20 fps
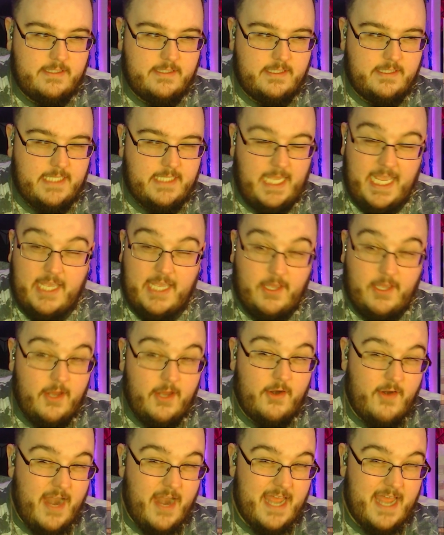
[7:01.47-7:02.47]
kick
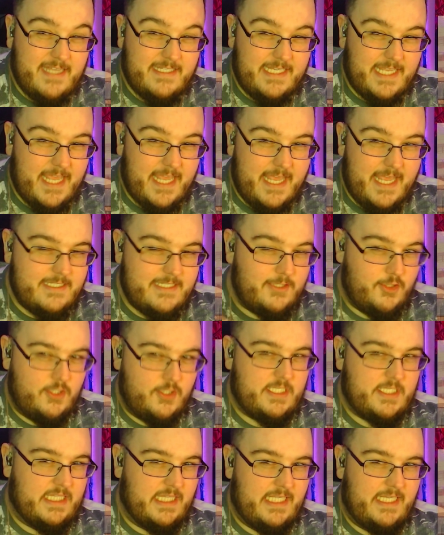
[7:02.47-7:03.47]
her ass, I guess, and
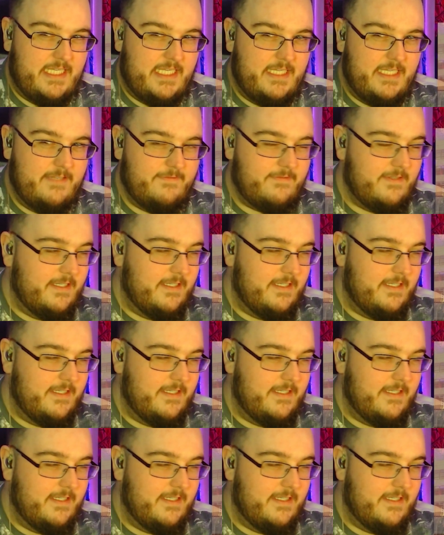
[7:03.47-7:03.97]
just leave.